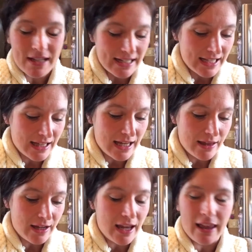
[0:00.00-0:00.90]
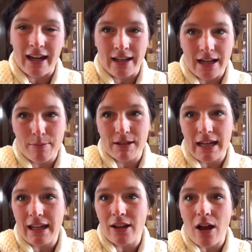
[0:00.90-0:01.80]
He said that they get a
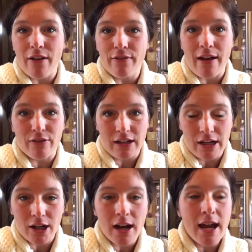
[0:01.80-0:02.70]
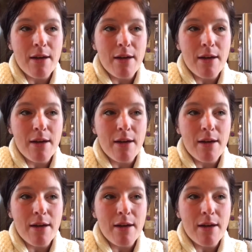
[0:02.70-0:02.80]
90% kill off every year